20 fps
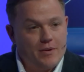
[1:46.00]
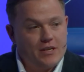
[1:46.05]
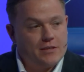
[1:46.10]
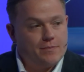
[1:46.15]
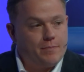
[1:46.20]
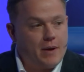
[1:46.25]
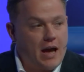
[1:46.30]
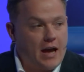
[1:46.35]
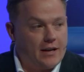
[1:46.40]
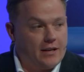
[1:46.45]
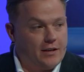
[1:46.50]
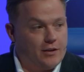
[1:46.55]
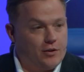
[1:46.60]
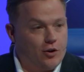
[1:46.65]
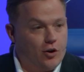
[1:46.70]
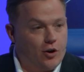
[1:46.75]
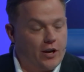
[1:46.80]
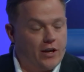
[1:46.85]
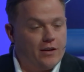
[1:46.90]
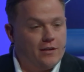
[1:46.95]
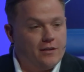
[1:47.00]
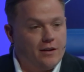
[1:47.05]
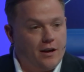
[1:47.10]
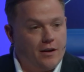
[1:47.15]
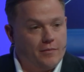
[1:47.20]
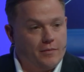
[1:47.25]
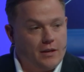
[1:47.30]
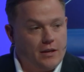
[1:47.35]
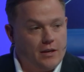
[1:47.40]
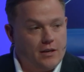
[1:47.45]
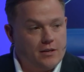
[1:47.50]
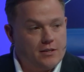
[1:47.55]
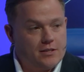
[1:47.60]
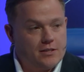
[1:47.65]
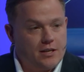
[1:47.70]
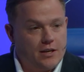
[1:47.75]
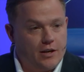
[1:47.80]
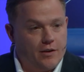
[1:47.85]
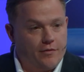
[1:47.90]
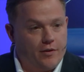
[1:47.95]
is Paddy Gogin. I'm the
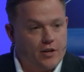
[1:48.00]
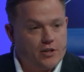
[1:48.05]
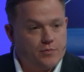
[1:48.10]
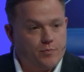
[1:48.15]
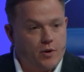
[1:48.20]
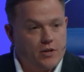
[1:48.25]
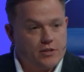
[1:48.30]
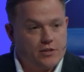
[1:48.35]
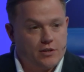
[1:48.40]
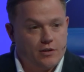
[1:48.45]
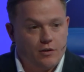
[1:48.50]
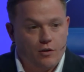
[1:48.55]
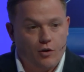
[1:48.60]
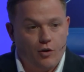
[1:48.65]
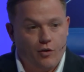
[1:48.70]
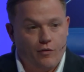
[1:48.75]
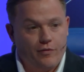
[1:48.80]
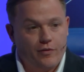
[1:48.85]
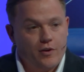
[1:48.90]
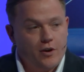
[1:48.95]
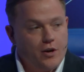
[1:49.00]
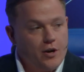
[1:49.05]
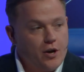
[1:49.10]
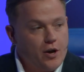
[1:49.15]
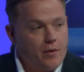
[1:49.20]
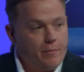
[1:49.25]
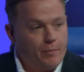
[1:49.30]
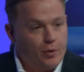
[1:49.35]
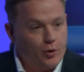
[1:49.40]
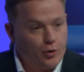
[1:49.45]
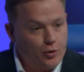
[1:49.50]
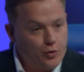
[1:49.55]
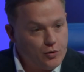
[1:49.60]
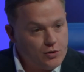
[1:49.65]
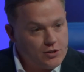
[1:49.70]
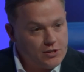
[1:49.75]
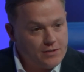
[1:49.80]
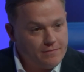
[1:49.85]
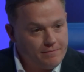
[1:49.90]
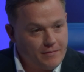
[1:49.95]
Senior Vice President of
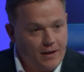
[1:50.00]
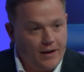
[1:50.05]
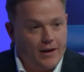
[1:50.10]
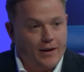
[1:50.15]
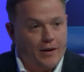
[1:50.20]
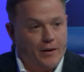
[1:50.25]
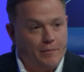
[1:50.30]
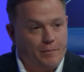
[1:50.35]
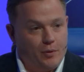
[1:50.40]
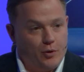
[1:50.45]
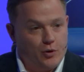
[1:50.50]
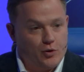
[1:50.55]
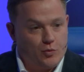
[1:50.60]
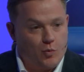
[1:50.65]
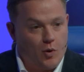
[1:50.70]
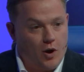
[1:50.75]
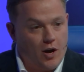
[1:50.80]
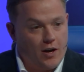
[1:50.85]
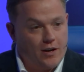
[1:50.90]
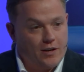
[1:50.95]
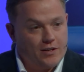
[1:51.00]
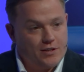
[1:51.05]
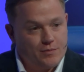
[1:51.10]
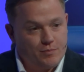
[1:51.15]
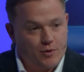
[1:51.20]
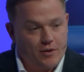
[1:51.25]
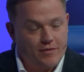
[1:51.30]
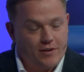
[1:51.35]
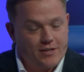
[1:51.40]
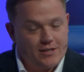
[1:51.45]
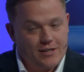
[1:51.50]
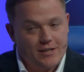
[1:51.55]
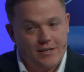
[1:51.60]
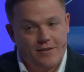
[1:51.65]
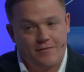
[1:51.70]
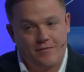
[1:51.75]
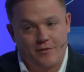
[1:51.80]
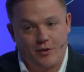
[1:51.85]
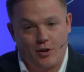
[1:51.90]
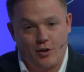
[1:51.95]
Blues Wireless previously,
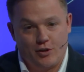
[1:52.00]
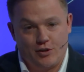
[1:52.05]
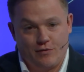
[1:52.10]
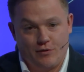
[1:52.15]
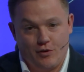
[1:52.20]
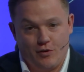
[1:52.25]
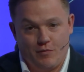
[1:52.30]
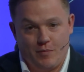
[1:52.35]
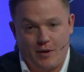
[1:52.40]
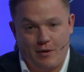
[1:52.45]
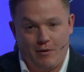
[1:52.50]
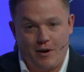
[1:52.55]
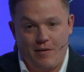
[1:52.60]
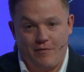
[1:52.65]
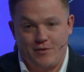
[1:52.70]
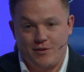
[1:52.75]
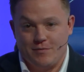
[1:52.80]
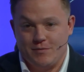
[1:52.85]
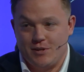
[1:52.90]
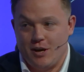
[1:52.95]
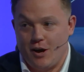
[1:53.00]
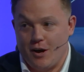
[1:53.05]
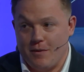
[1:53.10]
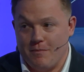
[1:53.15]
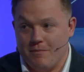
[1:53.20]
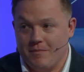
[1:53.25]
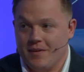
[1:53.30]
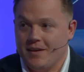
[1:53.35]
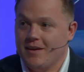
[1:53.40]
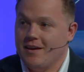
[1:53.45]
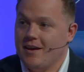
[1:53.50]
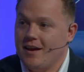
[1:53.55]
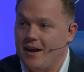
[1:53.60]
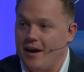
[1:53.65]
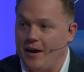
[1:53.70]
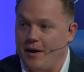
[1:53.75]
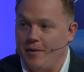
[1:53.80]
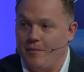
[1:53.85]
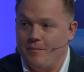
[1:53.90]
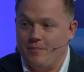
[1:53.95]
for those of you who've been around for some time.
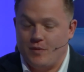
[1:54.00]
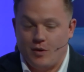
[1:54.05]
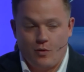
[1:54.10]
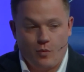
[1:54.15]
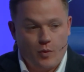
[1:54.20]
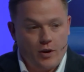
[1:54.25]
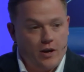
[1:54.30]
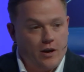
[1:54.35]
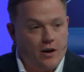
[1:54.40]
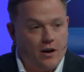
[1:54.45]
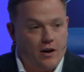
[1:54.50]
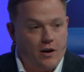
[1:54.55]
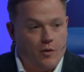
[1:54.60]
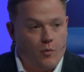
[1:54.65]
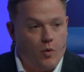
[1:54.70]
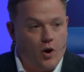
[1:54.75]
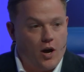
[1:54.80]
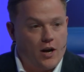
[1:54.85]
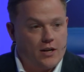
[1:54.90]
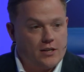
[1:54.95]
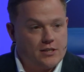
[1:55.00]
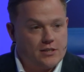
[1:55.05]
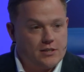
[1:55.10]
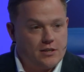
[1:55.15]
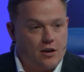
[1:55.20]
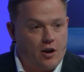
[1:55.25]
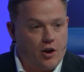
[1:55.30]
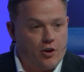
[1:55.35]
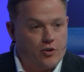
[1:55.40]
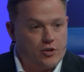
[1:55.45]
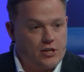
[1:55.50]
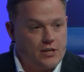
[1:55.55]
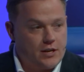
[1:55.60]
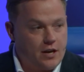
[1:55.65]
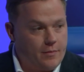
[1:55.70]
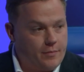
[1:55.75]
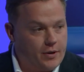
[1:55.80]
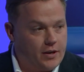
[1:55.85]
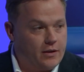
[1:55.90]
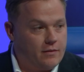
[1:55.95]
We are a wireless IoT
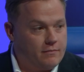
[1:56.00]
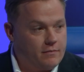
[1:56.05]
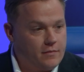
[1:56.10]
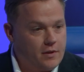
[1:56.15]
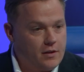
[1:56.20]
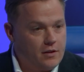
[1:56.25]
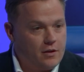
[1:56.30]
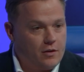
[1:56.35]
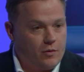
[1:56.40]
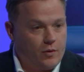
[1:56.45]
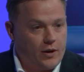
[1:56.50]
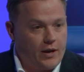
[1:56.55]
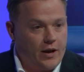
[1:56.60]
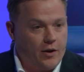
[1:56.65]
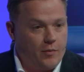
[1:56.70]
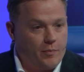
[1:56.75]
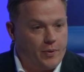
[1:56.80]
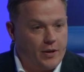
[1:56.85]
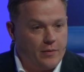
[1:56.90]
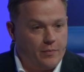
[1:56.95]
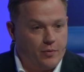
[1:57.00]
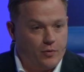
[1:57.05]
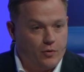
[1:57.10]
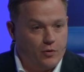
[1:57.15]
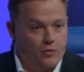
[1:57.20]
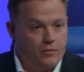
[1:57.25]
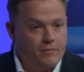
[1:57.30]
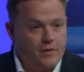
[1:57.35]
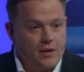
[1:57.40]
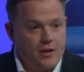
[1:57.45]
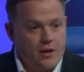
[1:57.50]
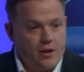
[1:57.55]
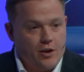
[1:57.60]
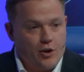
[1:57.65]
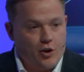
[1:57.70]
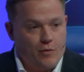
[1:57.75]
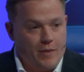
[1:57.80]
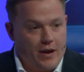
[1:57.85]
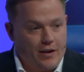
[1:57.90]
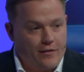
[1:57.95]
company. We help people
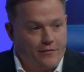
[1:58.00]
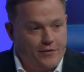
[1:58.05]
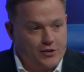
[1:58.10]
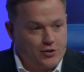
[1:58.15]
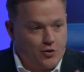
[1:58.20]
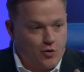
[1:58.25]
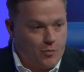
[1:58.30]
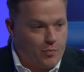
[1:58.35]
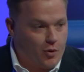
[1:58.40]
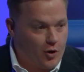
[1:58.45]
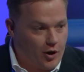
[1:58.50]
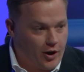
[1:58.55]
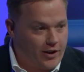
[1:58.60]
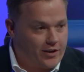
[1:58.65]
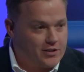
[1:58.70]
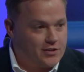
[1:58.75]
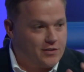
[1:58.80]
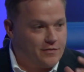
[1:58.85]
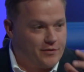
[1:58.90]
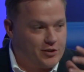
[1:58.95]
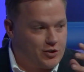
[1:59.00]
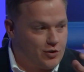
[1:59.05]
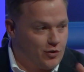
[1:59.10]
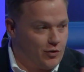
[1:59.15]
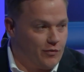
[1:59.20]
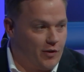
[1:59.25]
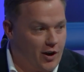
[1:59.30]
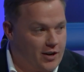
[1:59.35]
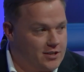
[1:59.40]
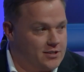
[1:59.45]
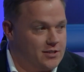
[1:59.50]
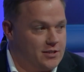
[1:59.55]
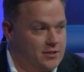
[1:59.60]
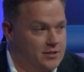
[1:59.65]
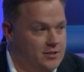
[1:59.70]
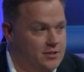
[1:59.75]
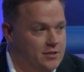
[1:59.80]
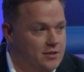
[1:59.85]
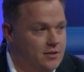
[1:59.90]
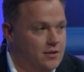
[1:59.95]
who make physical products, physical
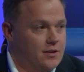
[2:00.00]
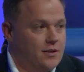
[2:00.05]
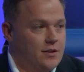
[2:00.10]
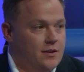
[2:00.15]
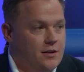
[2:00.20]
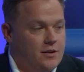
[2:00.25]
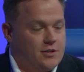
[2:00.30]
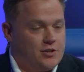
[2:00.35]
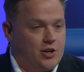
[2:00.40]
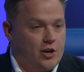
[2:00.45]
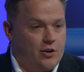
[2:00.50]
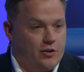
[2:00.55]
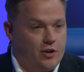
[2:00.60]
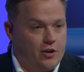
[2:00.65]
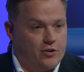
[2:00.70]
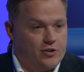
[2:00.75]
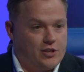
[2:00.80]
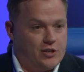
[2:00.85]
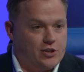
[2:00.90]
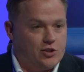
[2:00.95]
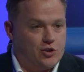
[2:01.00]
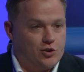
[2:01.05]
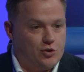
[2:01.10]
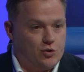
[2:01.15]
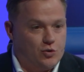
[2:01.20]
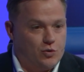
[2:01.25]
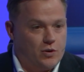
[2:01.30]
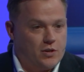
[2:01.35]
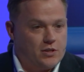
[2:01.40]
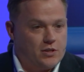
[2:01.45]
devices, turn those into